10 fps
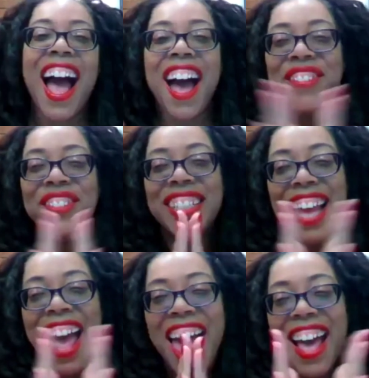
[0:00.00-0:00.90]
I wish
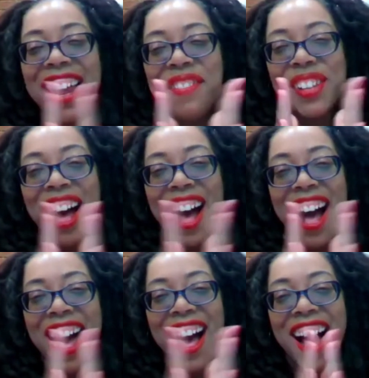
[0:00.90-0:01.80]
I had
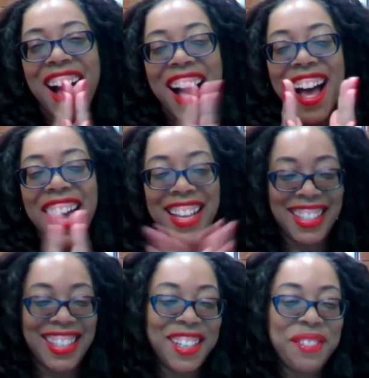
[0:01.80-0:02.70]
applause.